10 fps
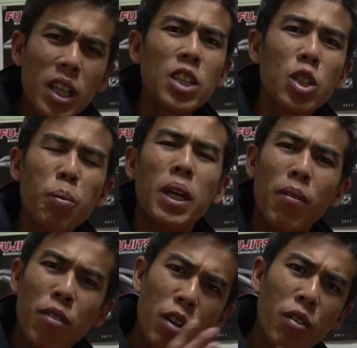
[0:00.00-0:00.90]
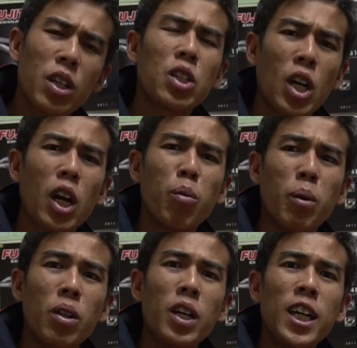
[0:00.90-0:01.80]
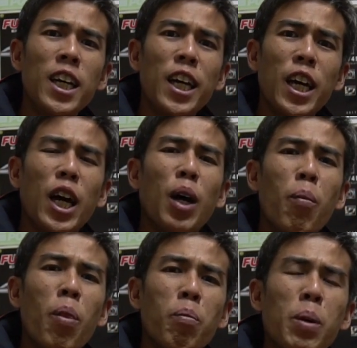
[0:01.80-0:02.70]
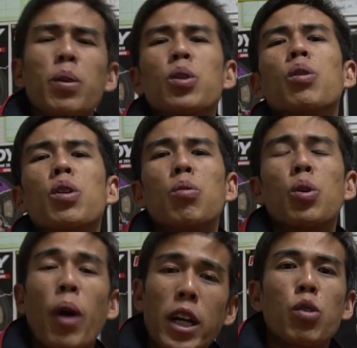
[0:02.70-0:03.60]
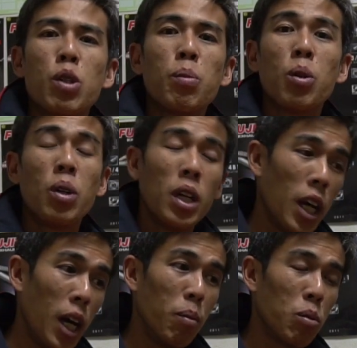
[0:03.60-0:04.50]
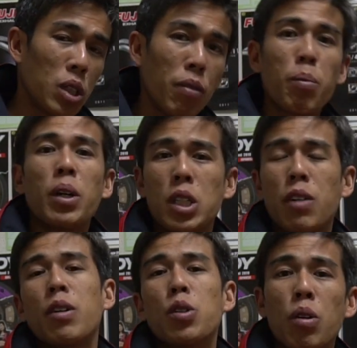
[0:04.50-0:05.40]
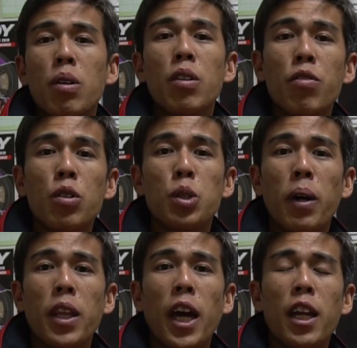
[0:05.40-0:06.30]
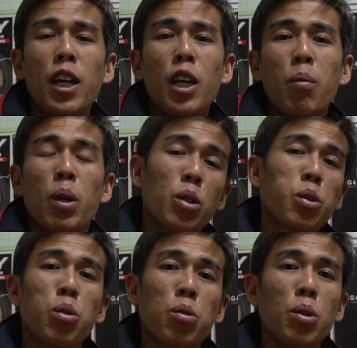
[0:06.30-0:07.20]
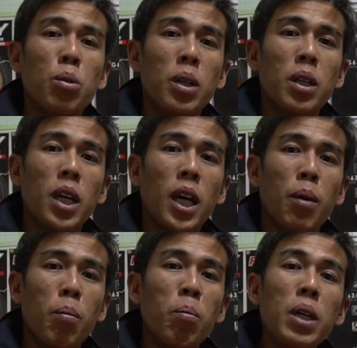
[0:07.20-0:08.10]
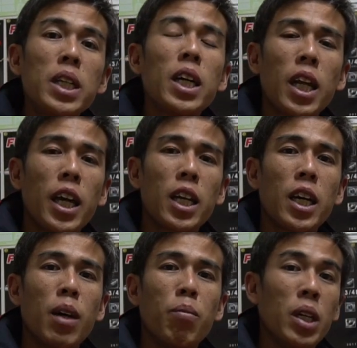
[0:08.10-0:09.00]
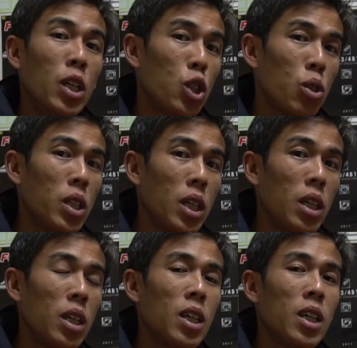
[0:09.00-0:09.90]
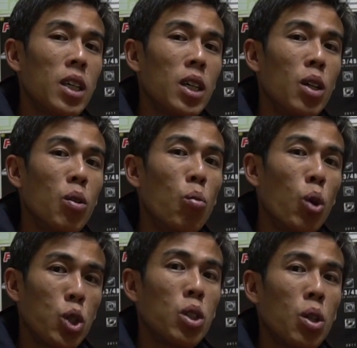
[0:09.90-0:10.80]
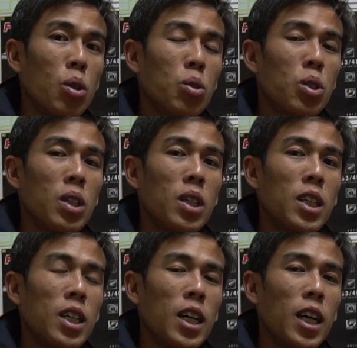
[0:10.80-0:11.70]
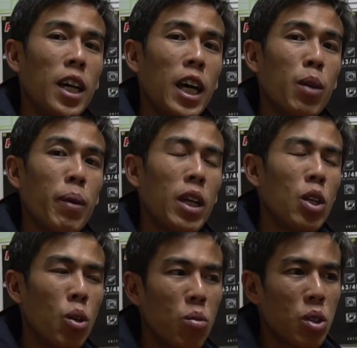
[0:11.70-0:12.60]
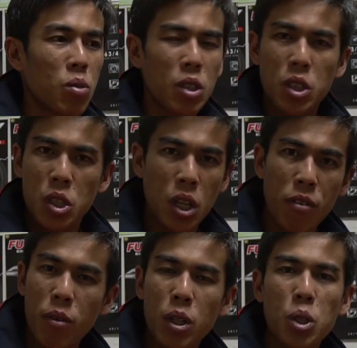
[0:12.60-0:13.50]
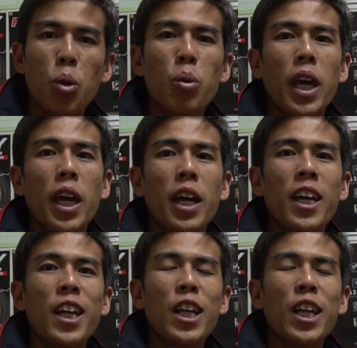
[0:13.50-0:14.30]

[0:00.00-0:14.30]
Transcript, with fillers: these, you know, became very, very desirable. People knew it through Gran Turismo, same with myself, I was very influenced by that, but also through media like Initial D, you know, watching those anime and, you know, just discovering what Toge,